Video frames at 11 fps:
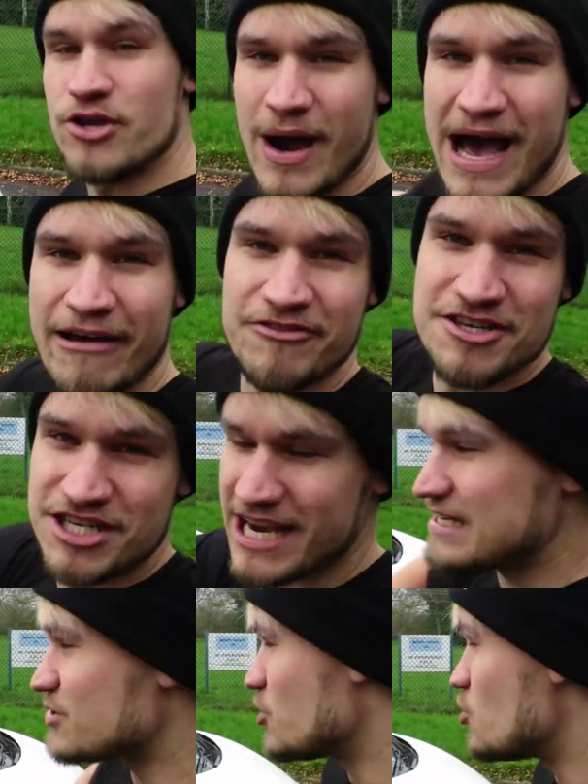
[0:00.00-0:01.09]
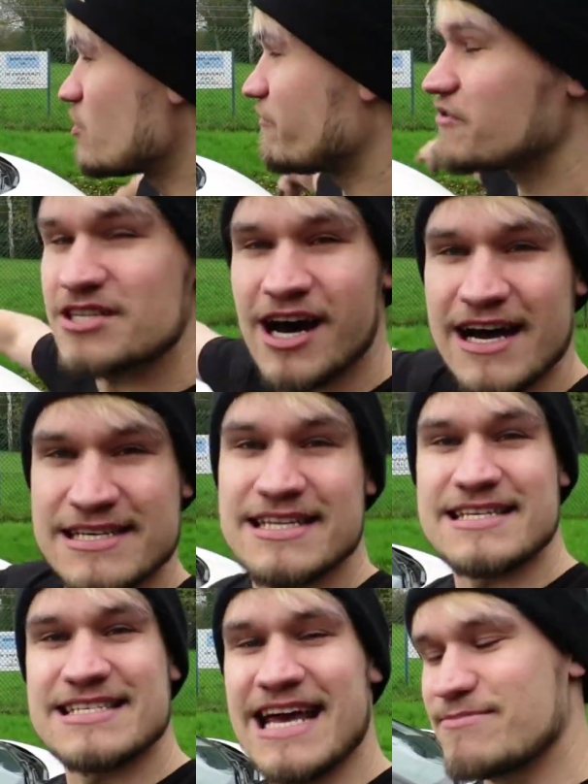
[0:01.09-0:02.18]
you have to change all of the tyres
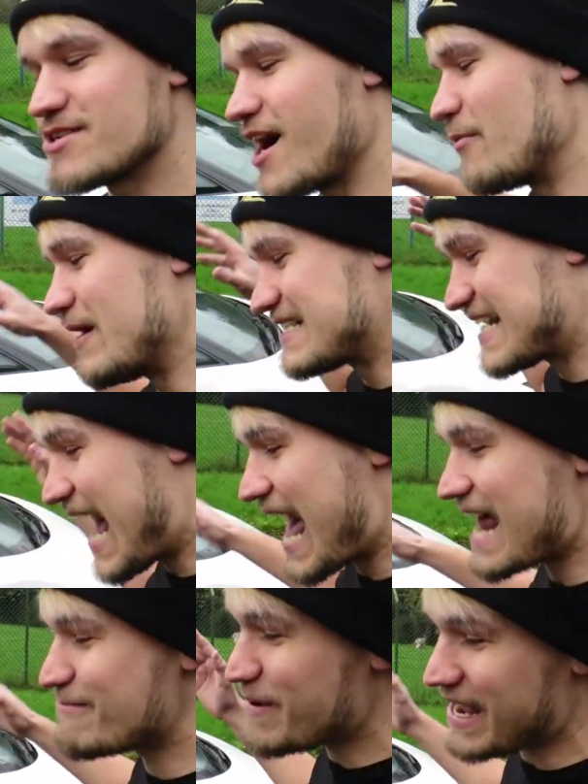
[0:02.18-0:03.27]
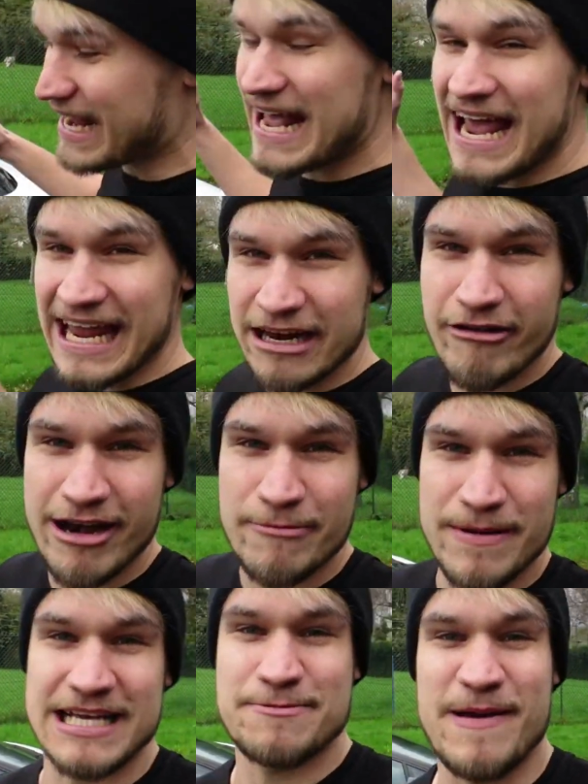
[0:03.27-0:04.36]
at the same time, which can be incredibly